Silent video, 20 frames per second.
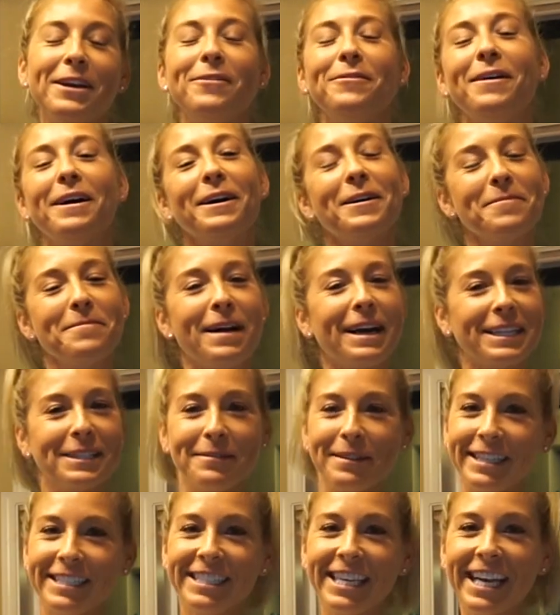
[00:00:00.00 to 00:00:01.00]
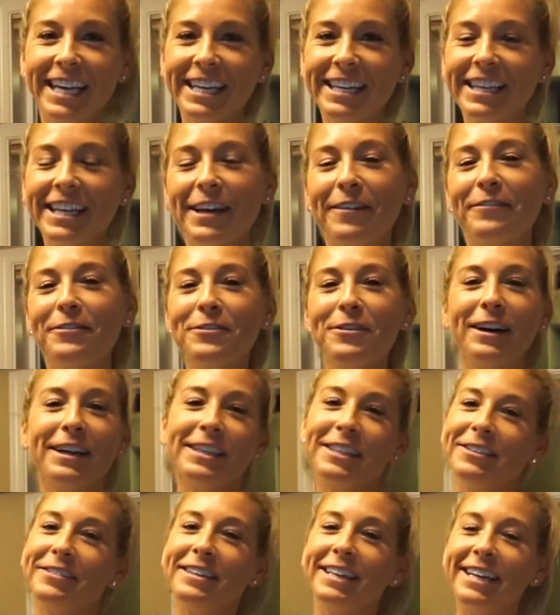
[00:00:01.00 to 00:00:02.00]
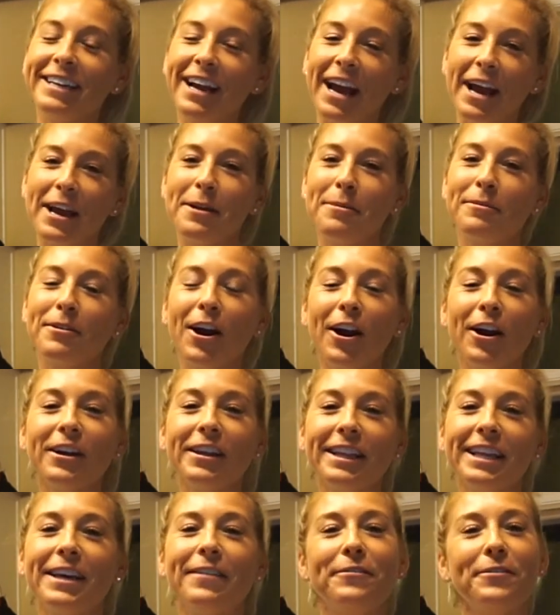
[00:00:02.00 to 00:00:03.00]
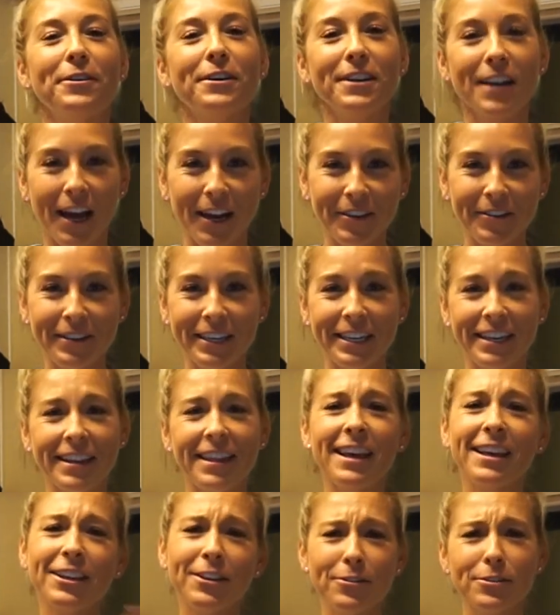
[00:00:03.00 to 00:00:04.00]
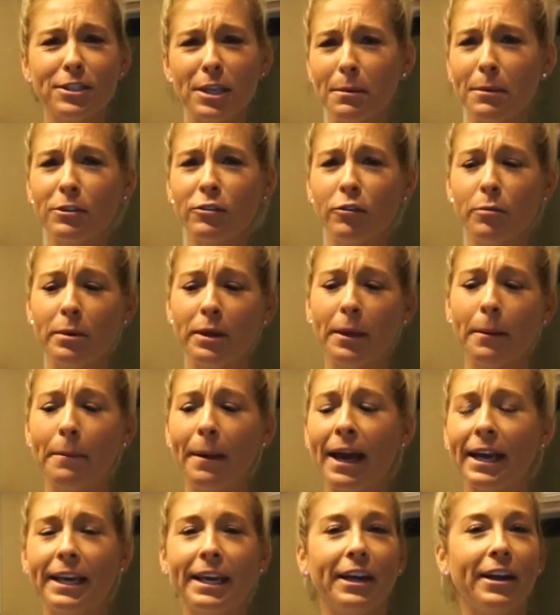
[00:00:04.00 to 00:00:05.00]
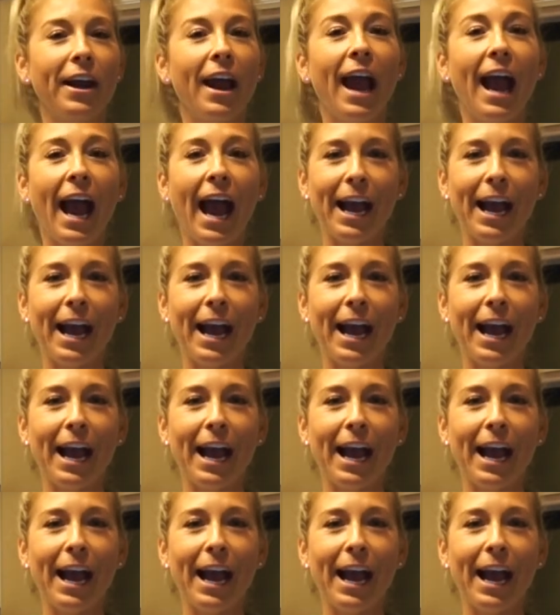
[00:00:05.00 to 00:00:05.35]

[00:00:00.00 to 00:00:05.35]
Welcome back to my channel. If you are new here, I am Carly. If you are not new here, thank you so much for being back here.